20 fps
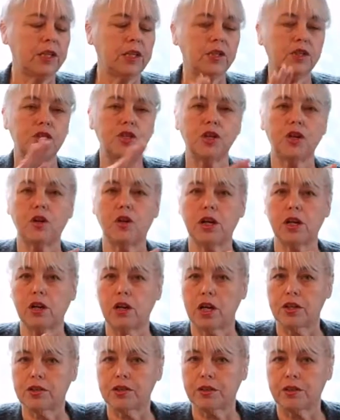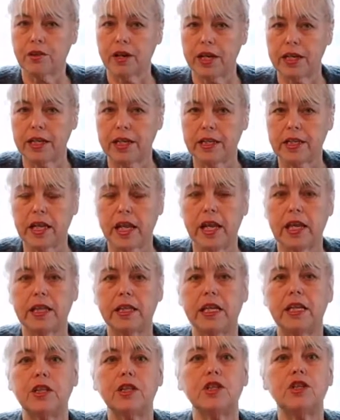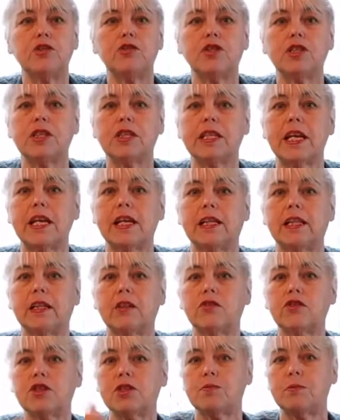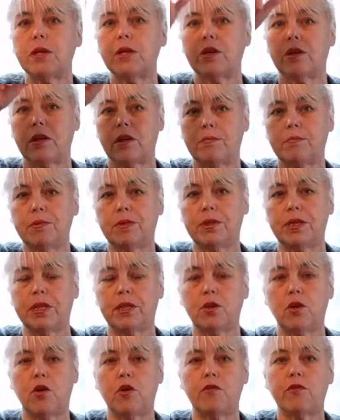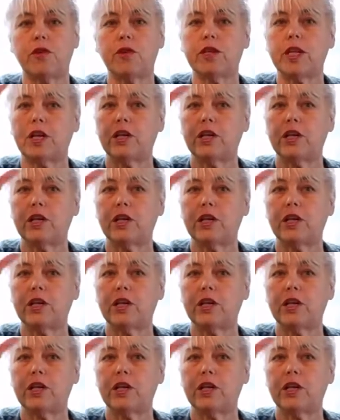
so you're going to consecrate it, and then you just take a little smear and put it over.